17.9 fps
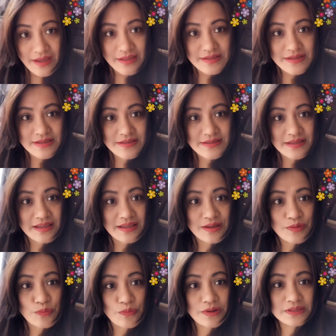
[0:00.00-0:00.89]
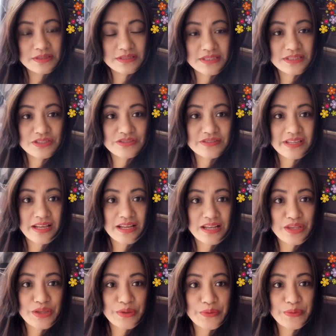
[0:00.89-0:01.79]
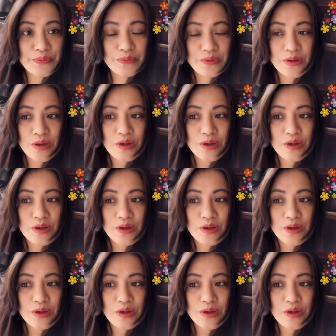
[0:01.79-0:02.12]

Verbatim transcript: just wanted to tell you